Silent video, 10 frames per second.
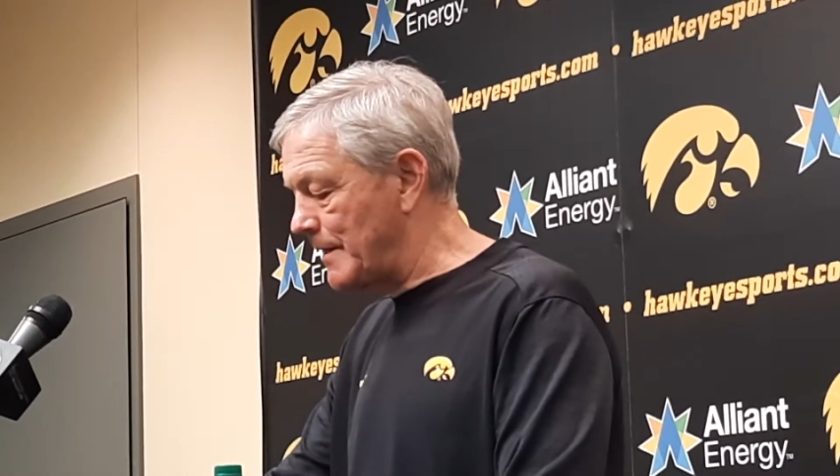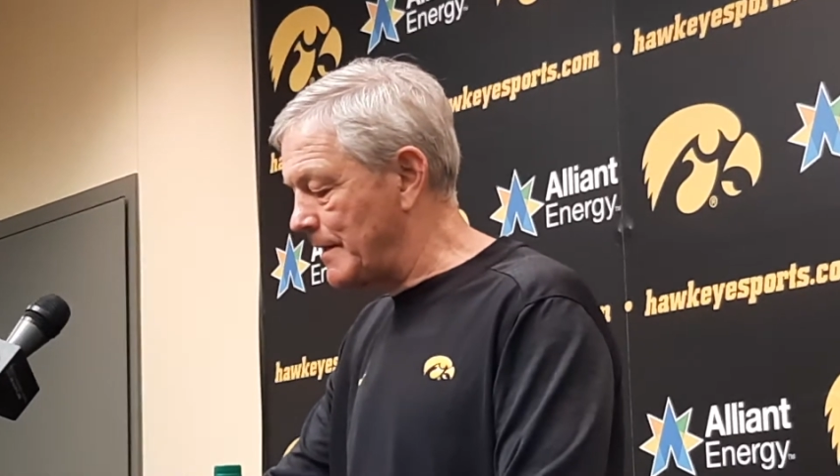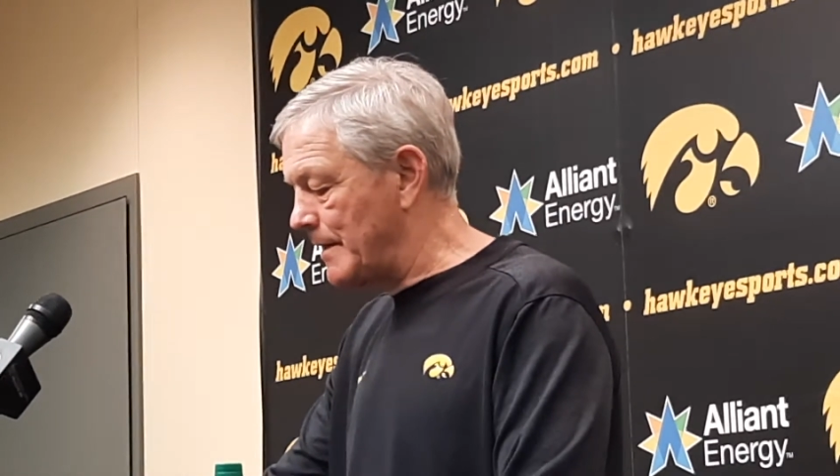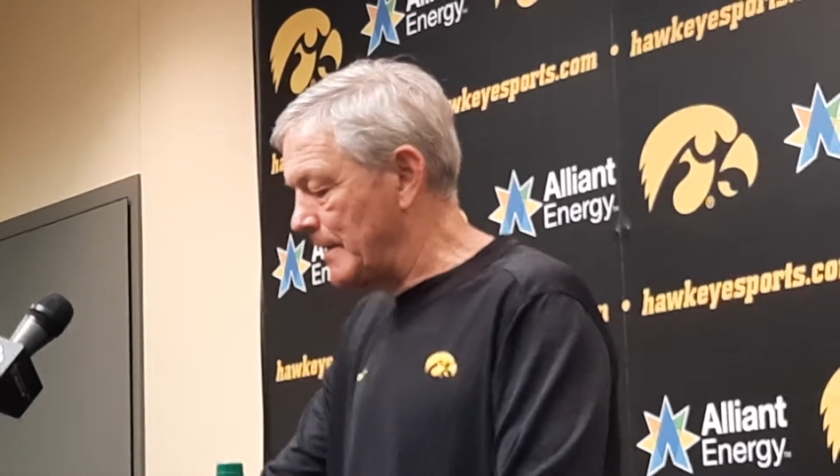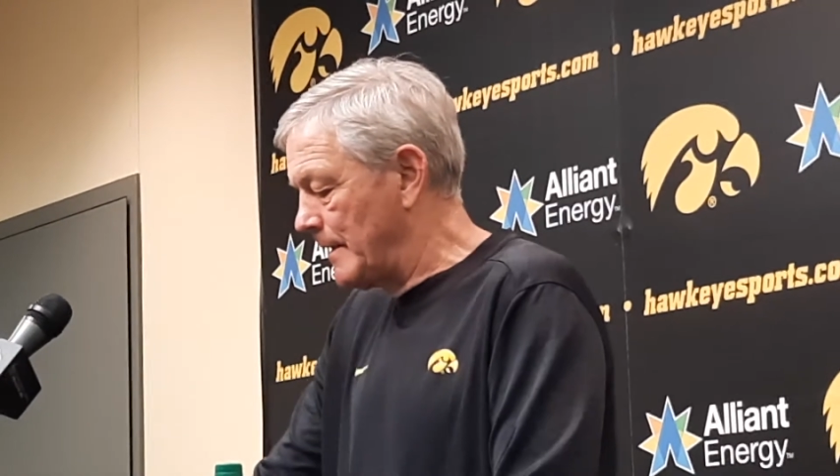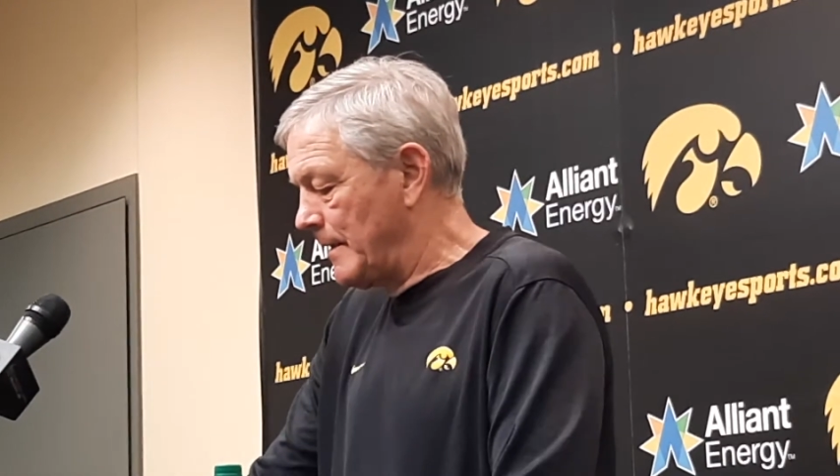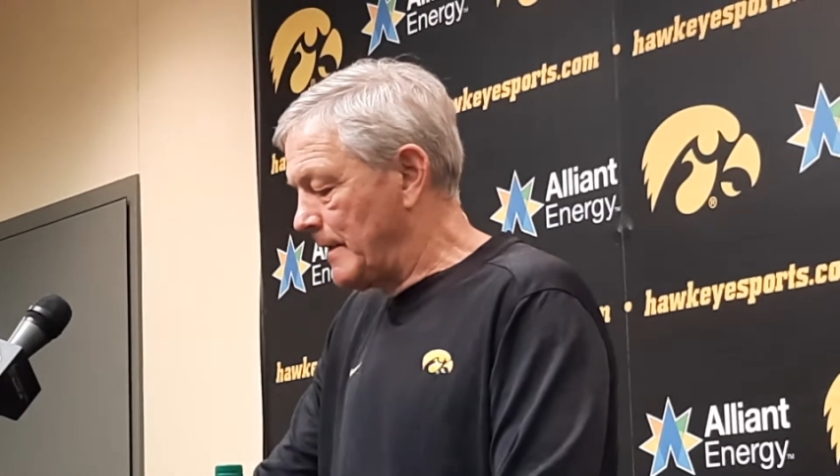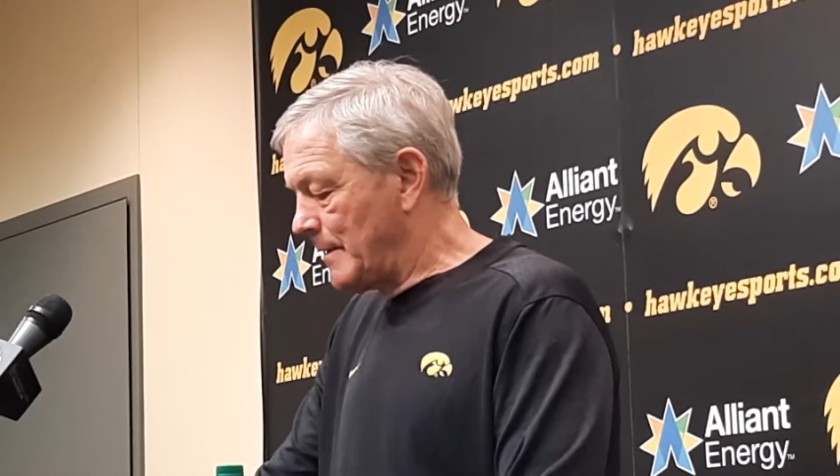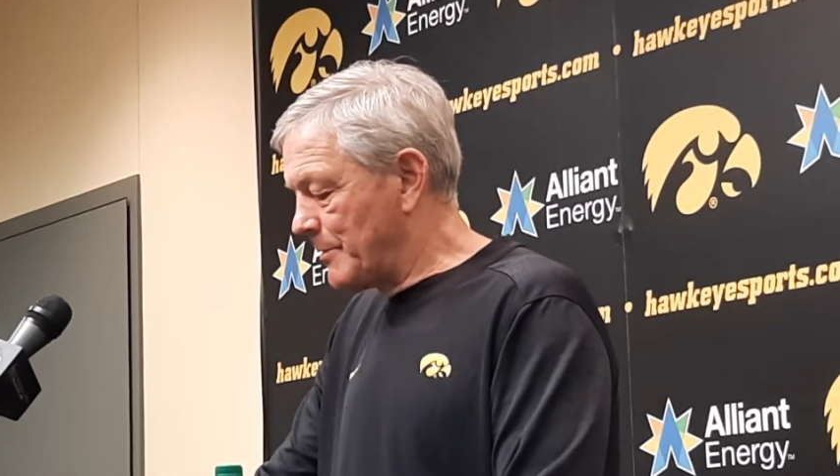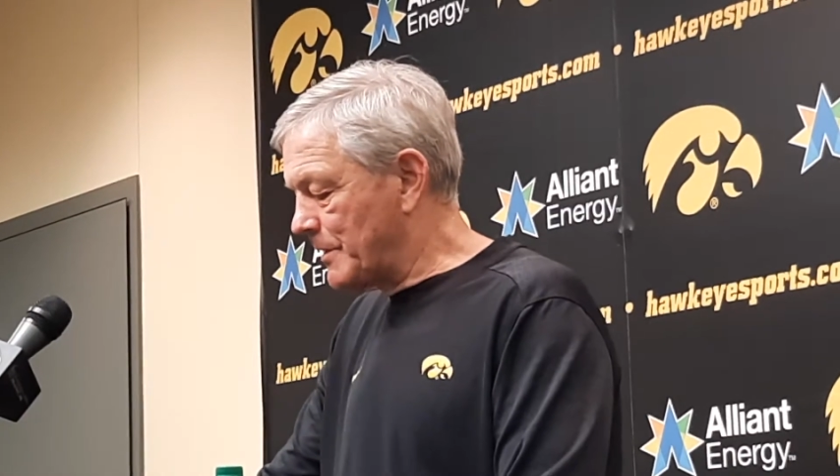And
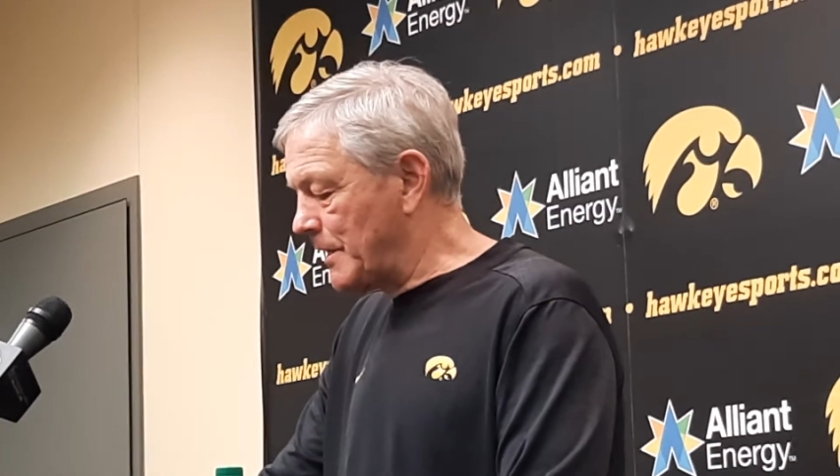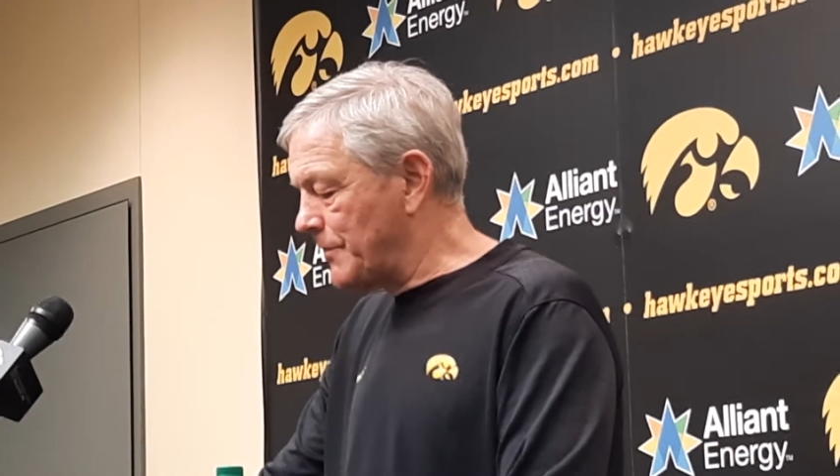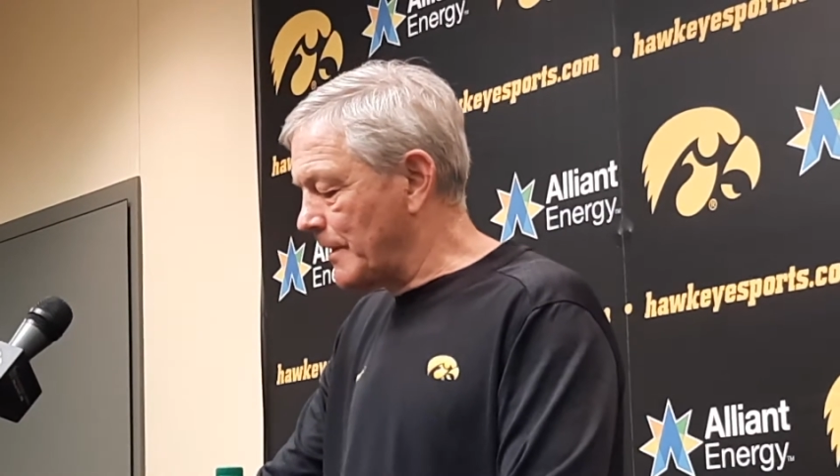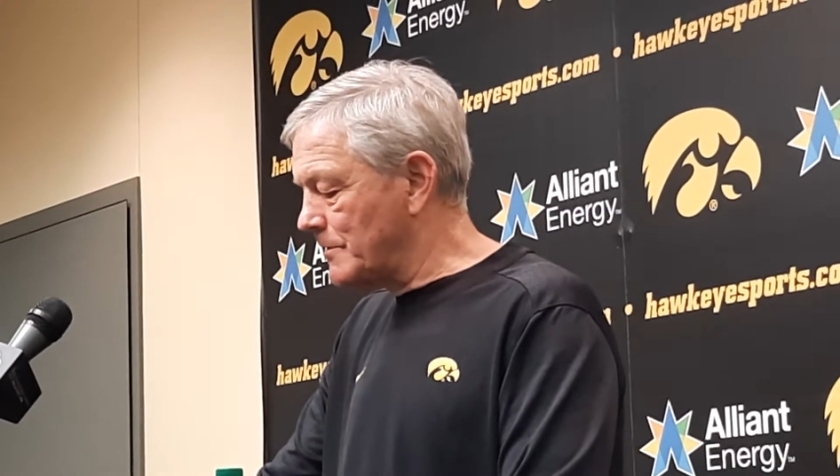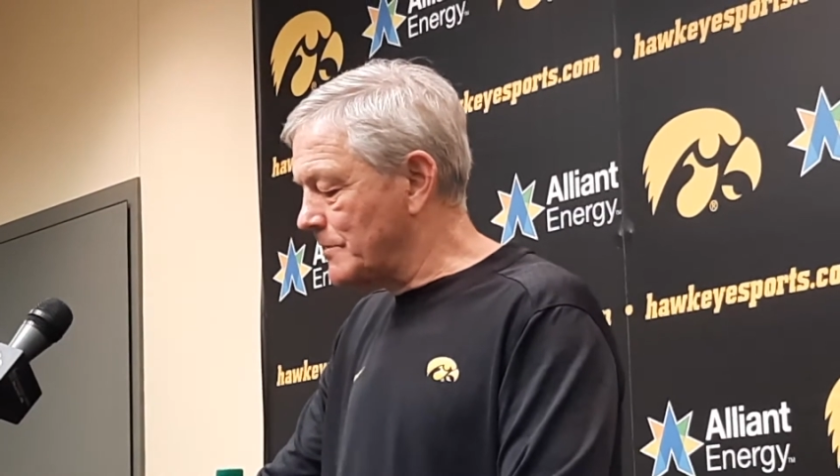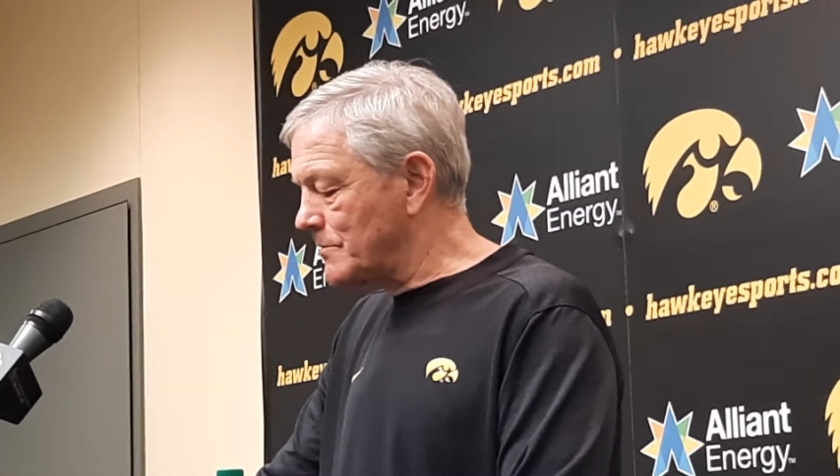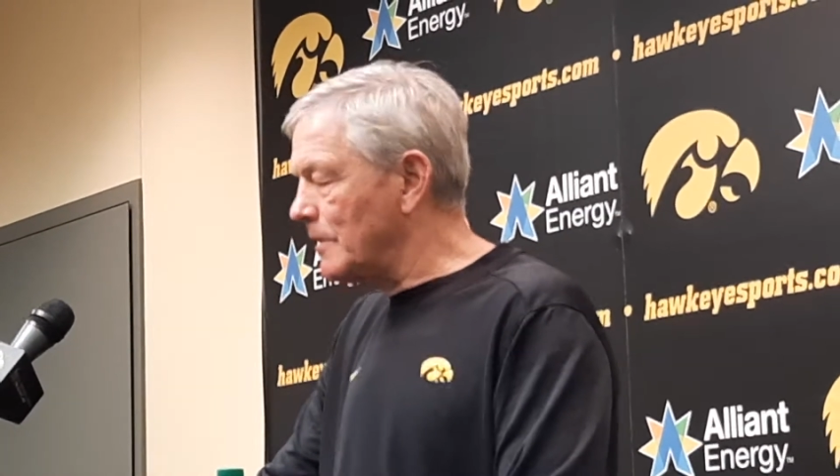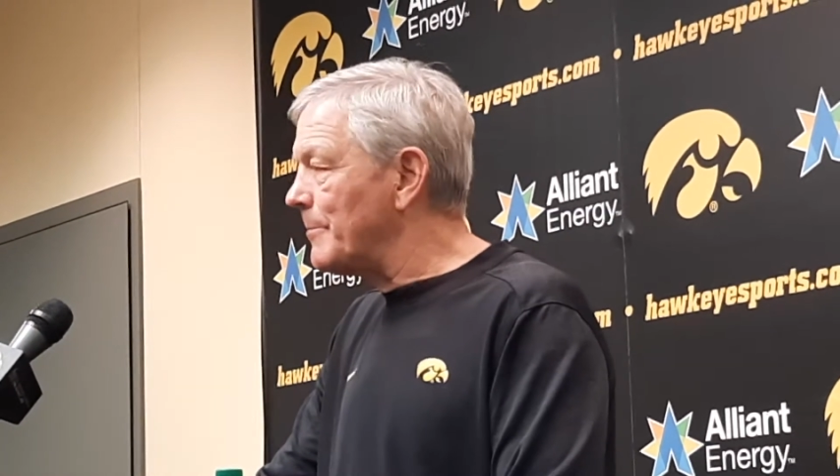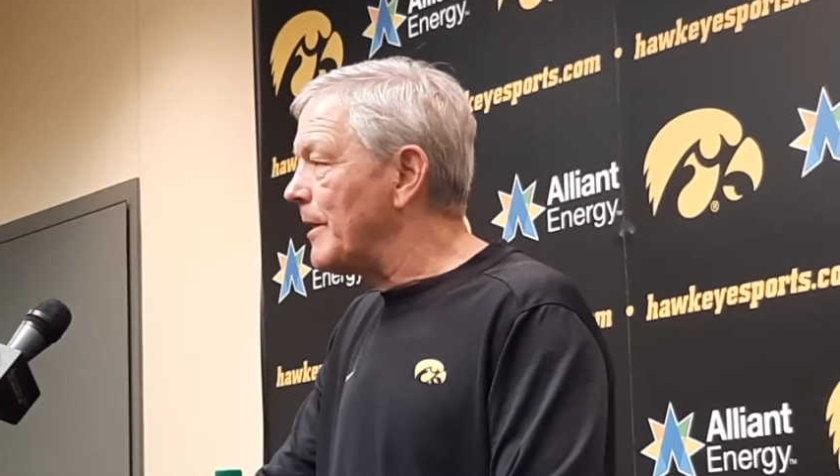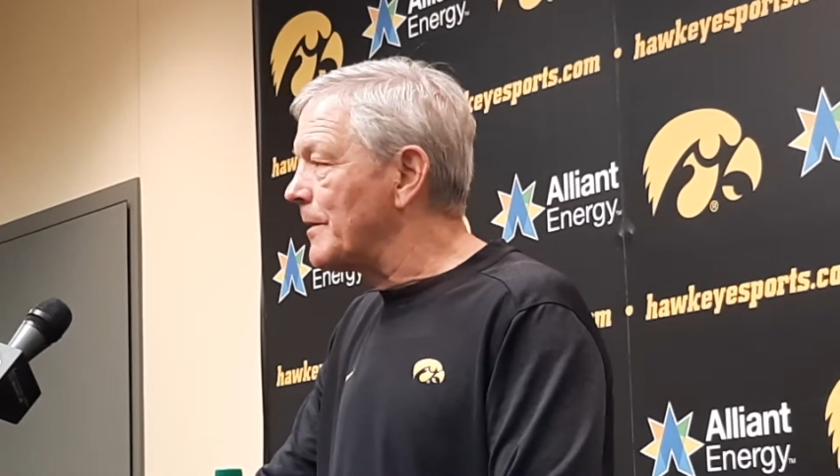but the key thing is it's
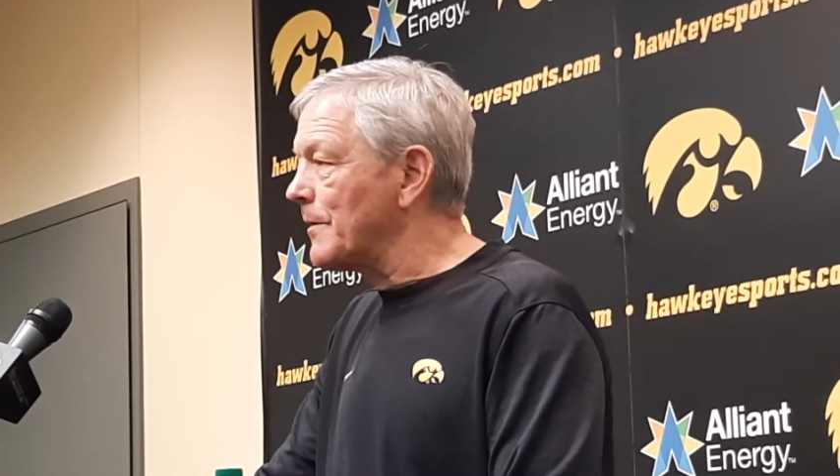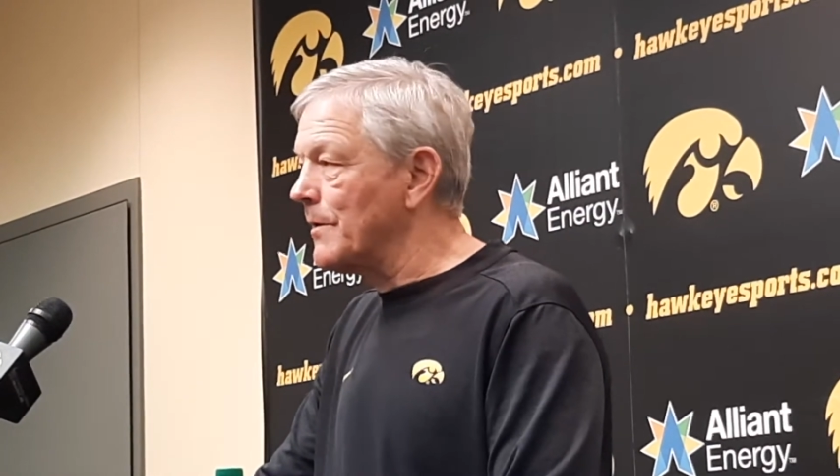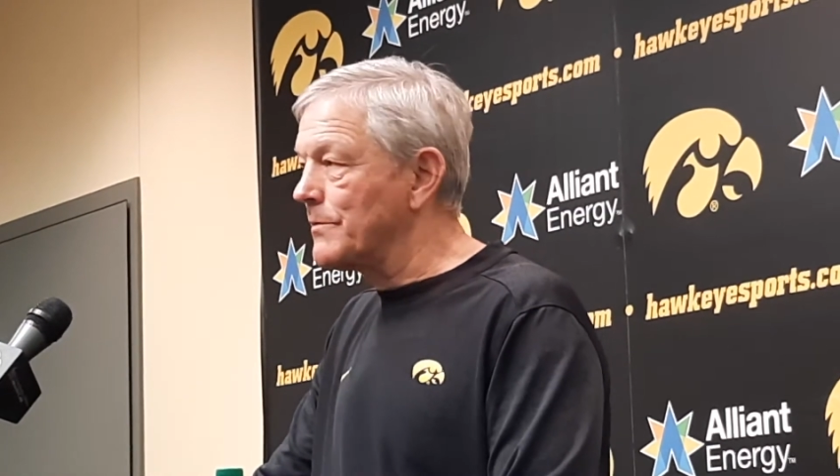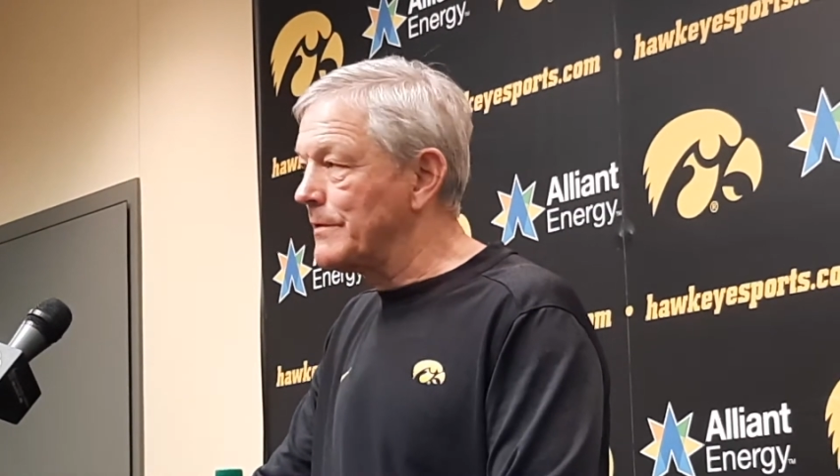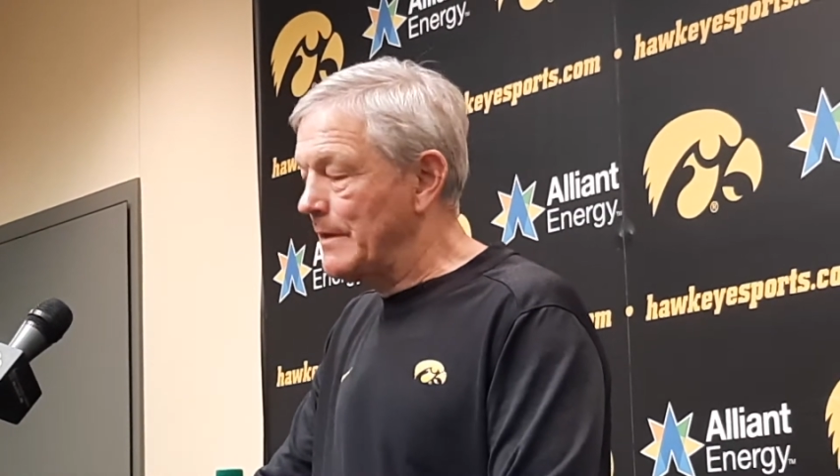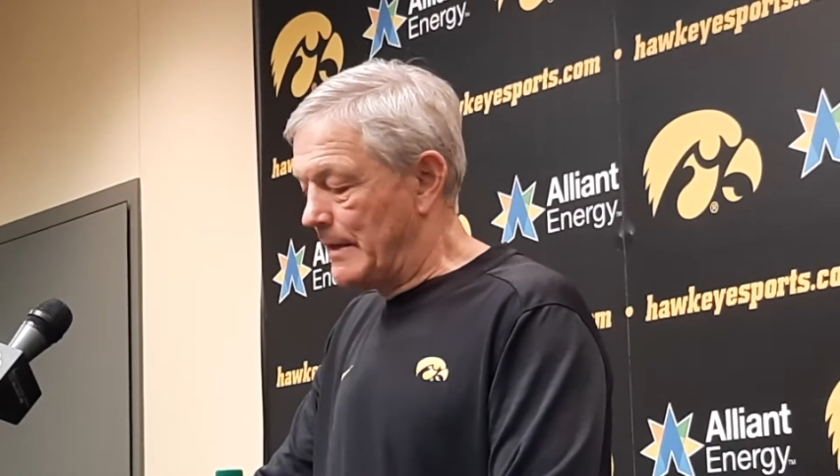all about growth.